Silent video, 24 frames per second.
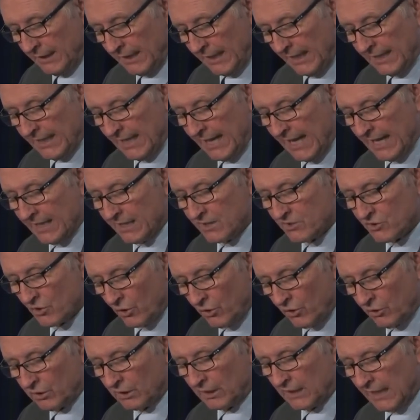and had his
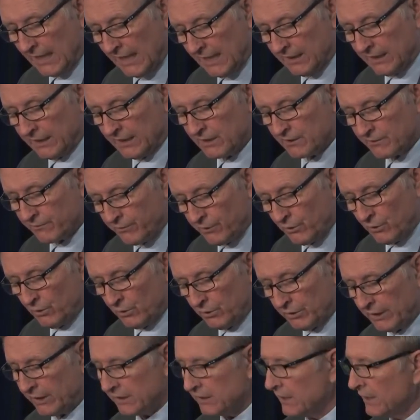own colleagues
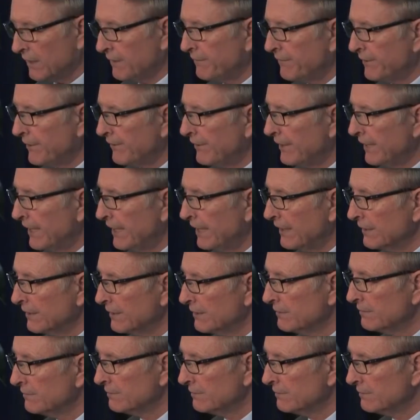fooled until the very end.